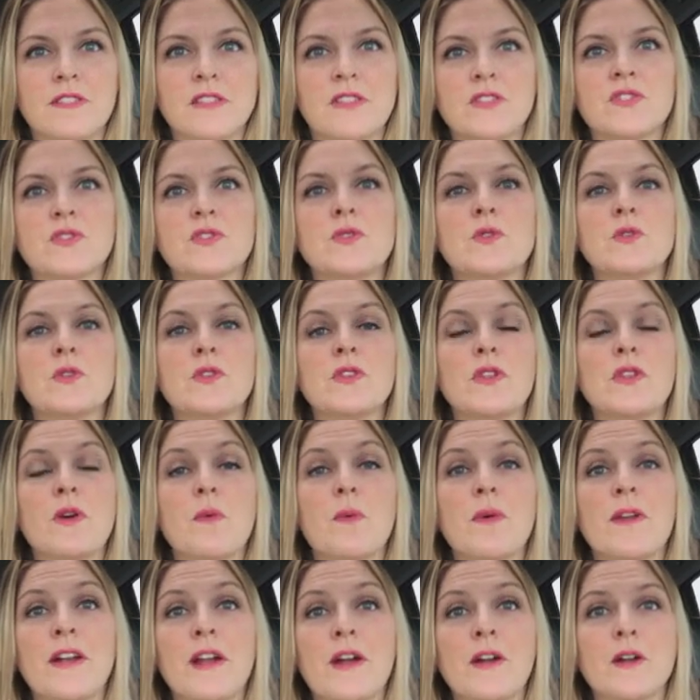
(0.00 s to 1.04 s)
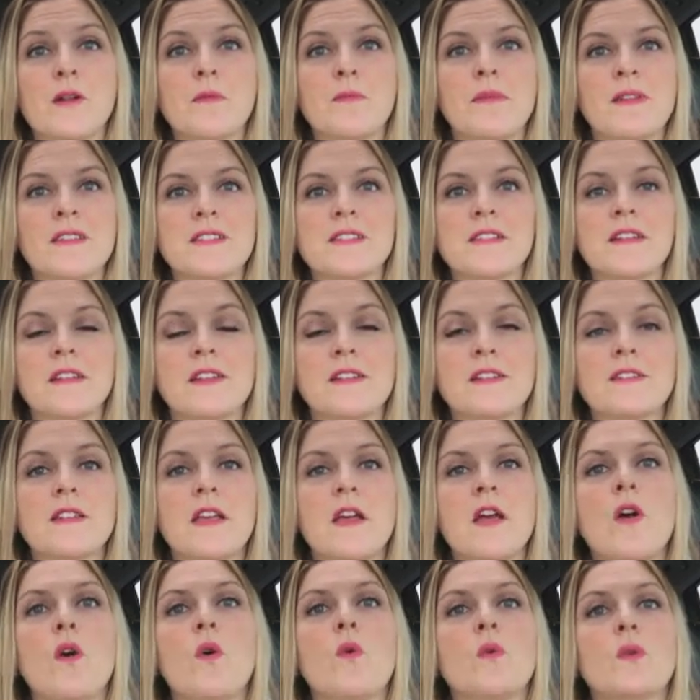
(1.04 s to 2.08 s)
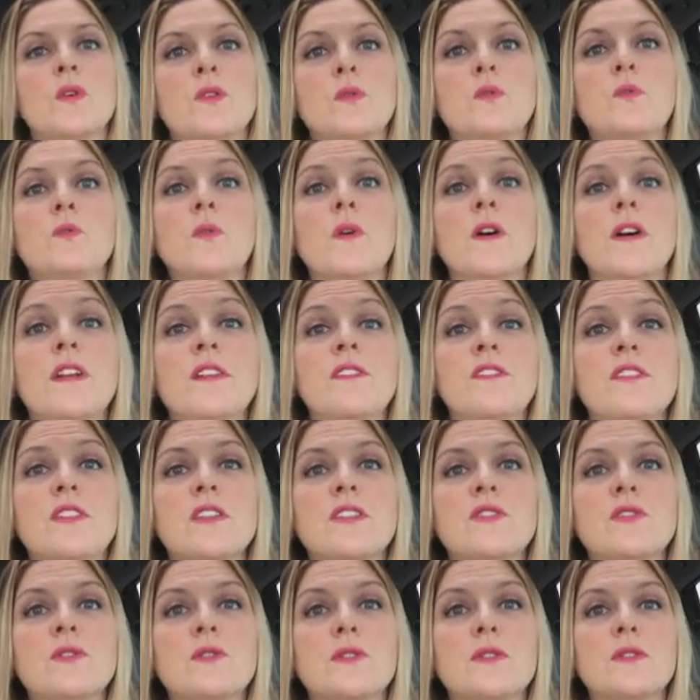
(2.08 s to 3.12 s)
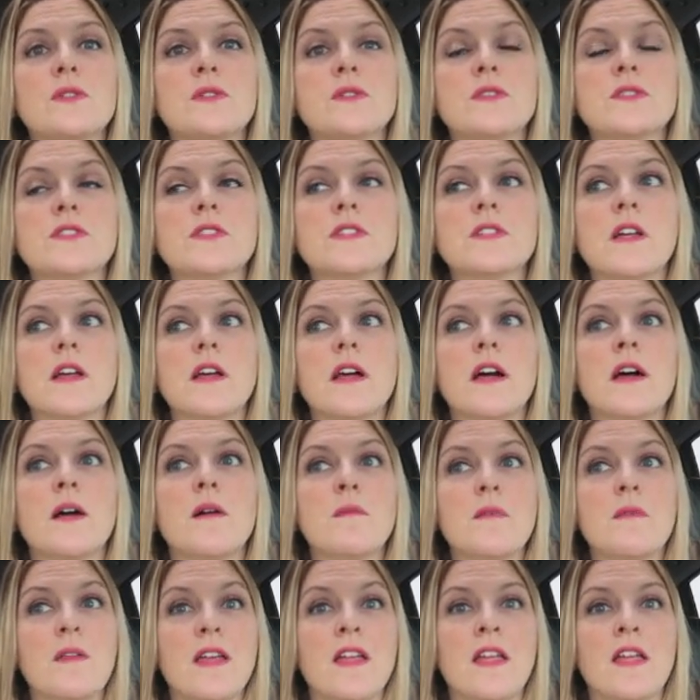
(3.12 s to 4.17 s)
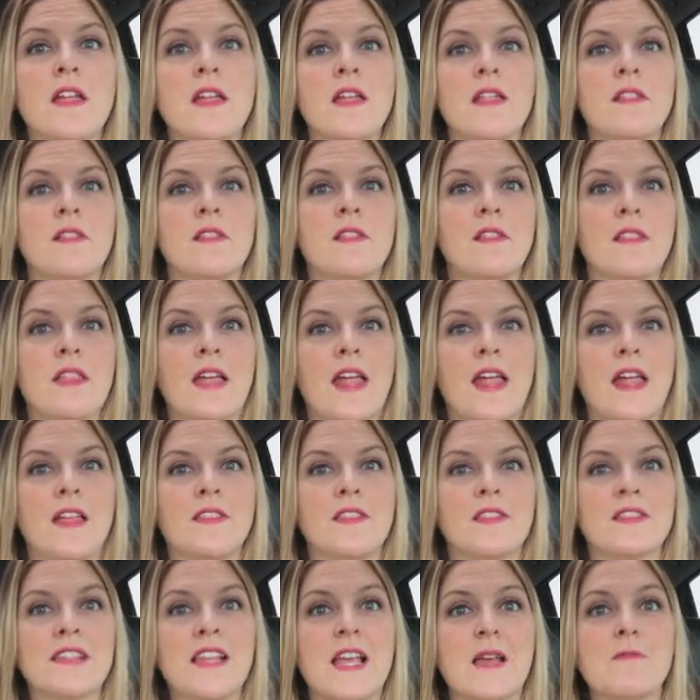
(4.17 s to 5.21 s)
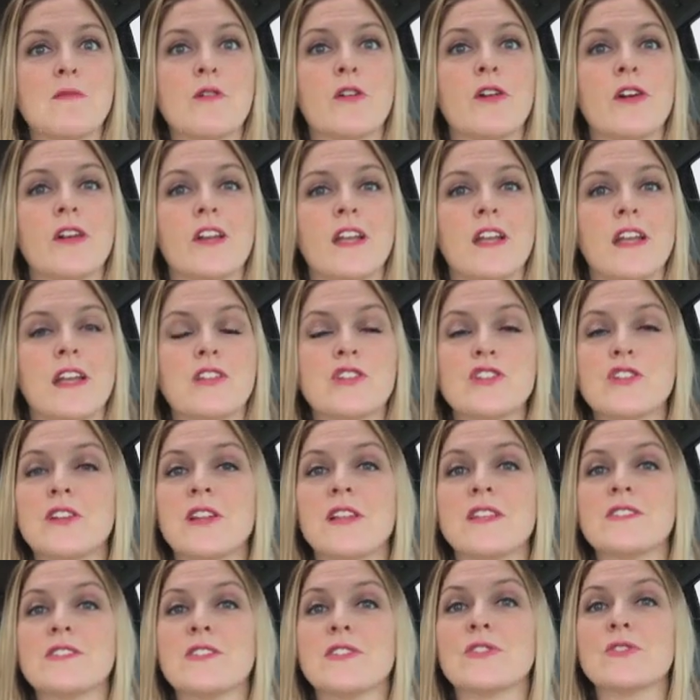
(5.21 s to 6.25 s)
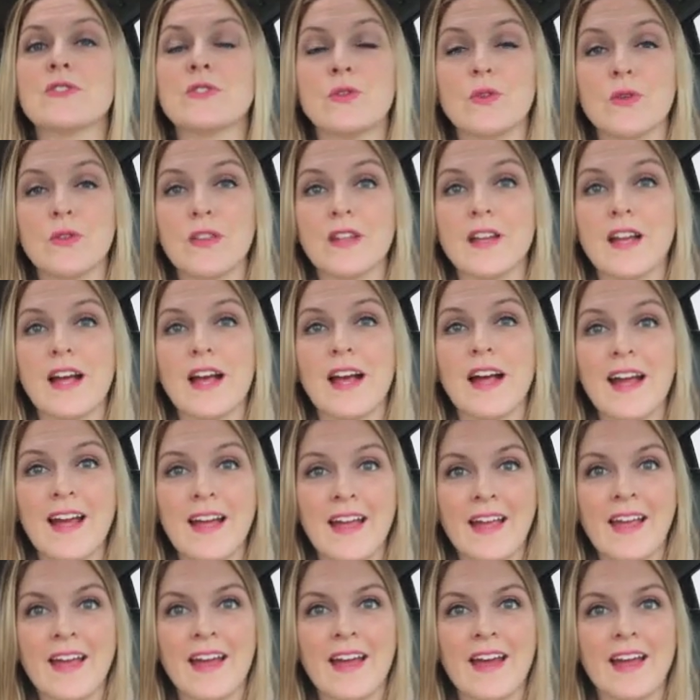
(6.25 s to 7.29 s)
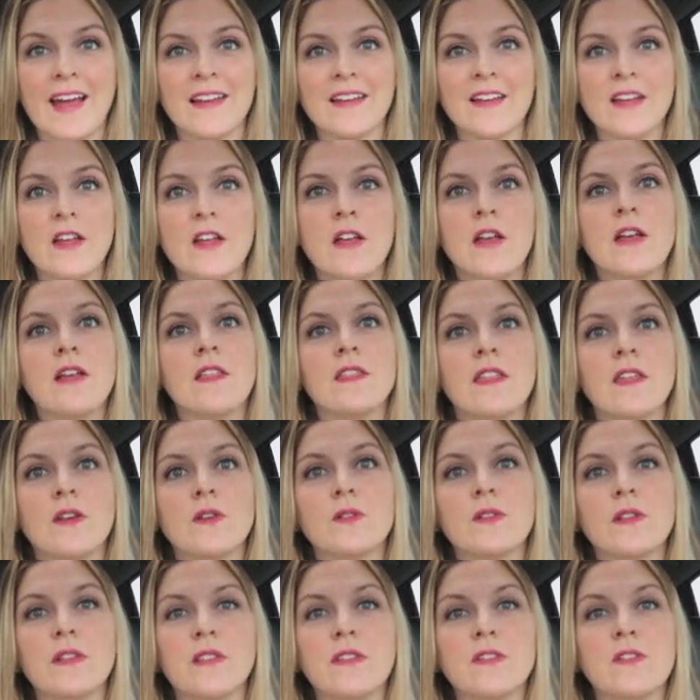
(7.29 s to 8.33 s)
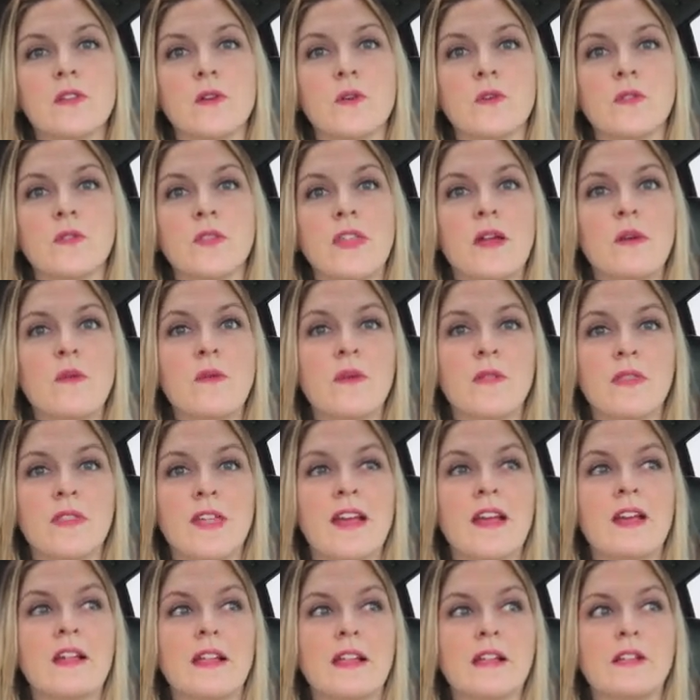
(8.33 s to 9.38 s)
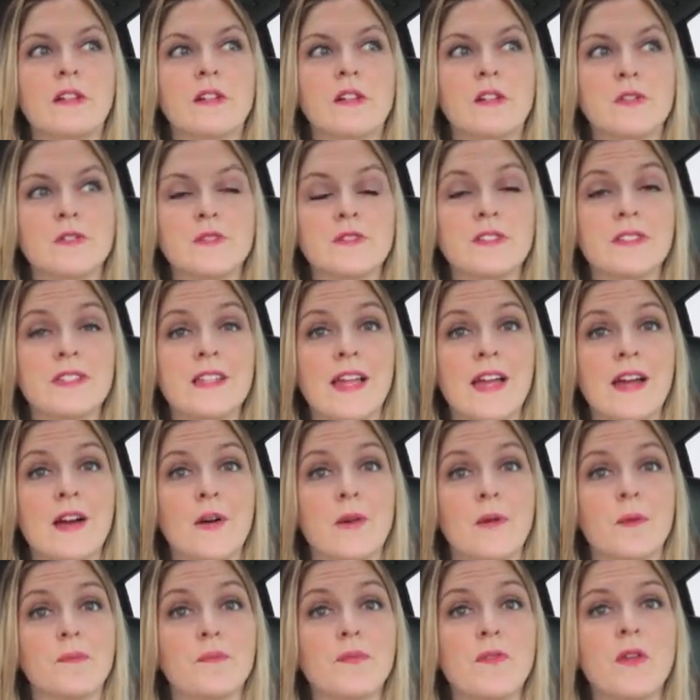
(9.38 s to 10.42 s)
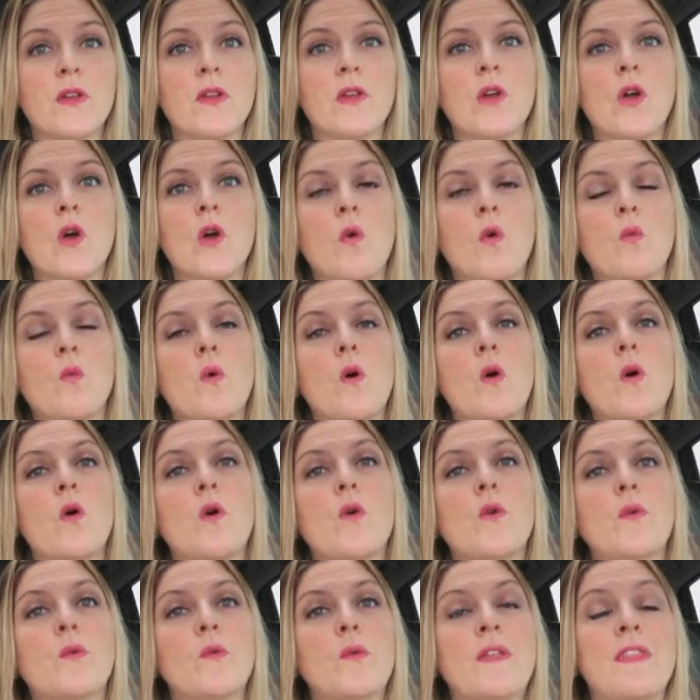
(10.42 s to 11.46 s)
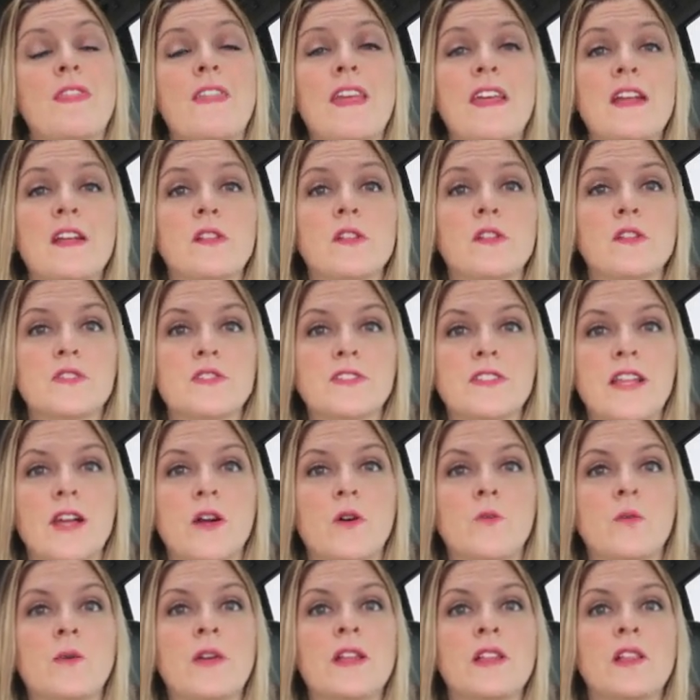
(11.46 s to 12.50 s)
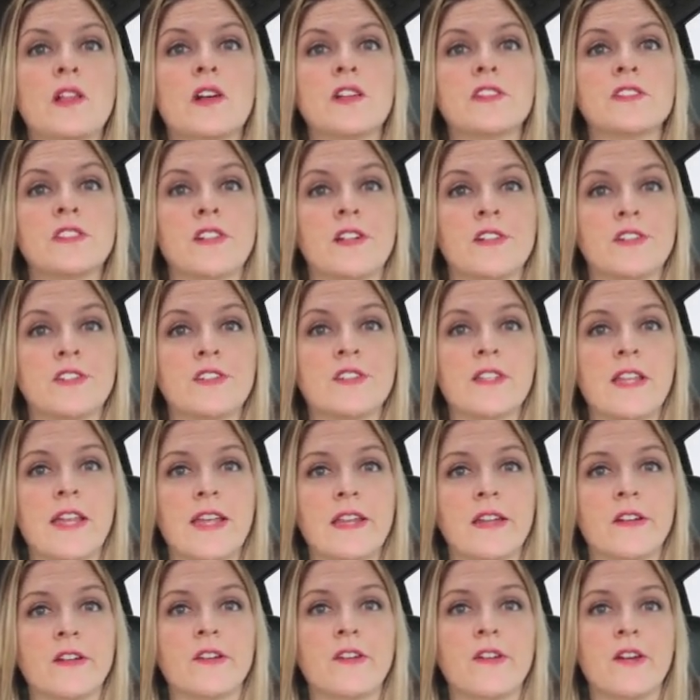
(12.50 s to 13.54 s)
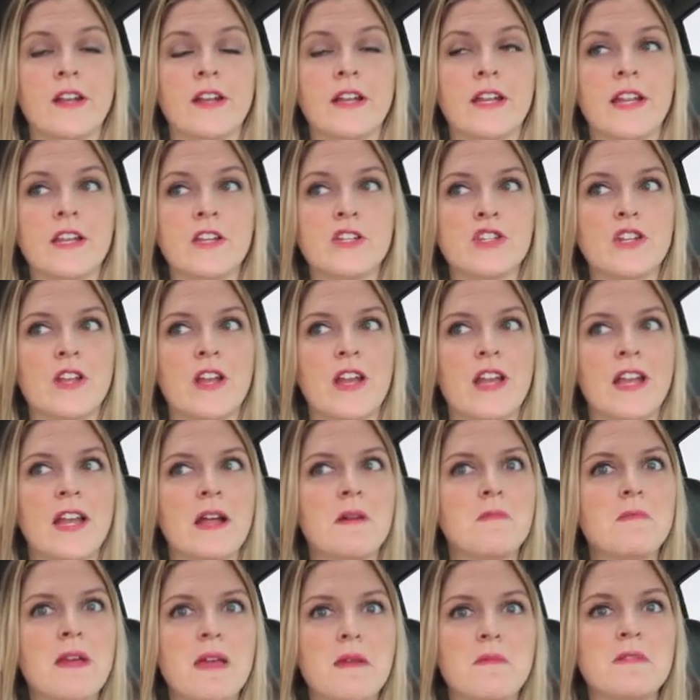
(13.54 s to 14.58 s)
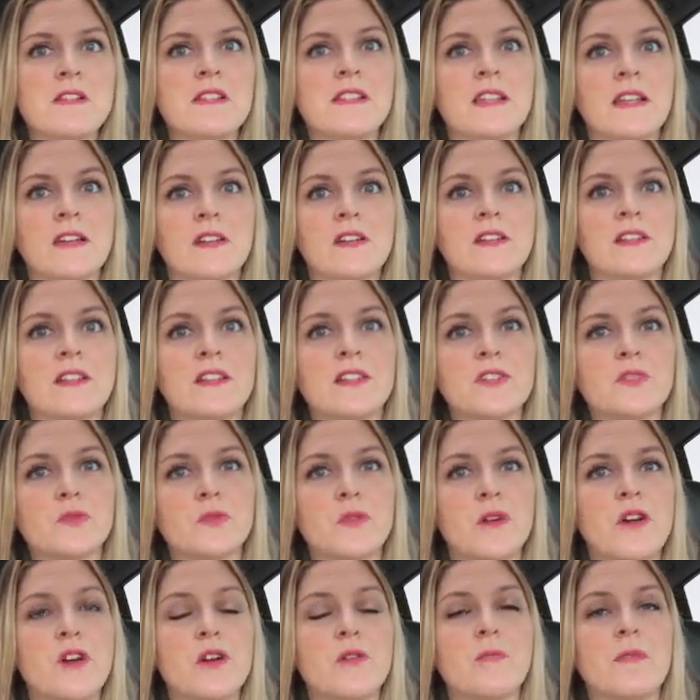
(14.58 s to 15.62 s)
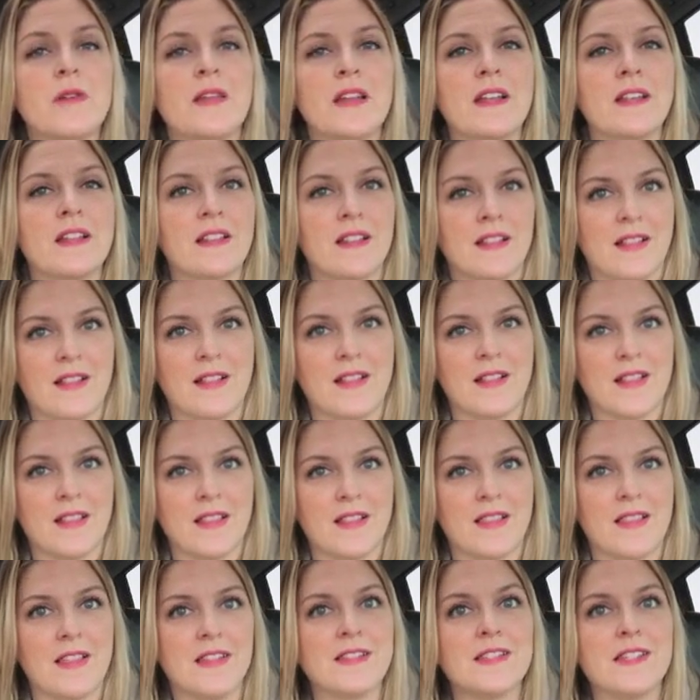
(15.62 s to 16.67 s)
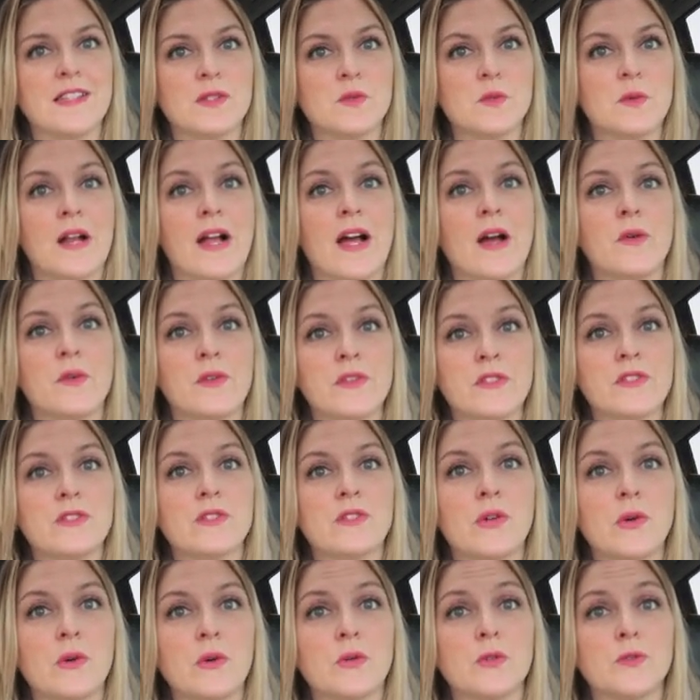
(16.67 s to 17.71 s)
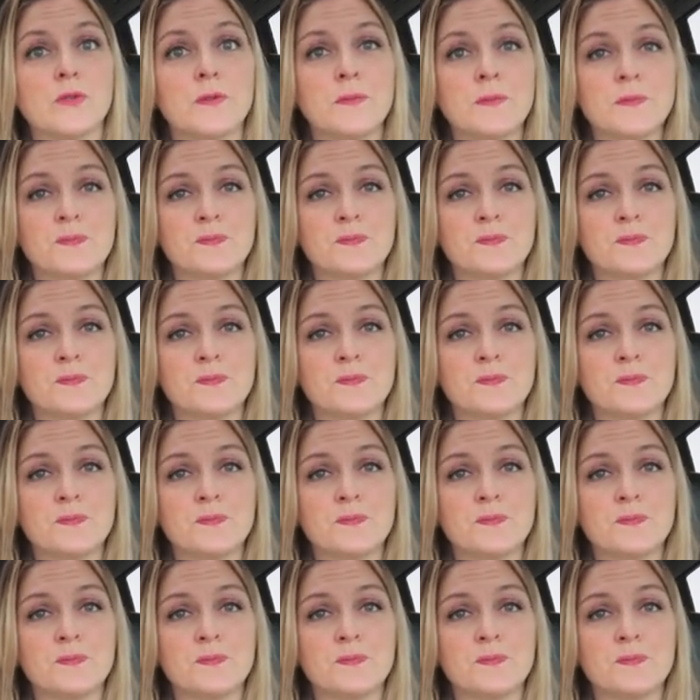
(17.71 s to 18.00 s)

the school that went out of business, was one of the schools um, in, that had the same accreditation as the school that I had. The only, so they went, they closed down. Well, when they closed down, we lost our state accreditation. And I may be telling this wrong, but this is what I was told.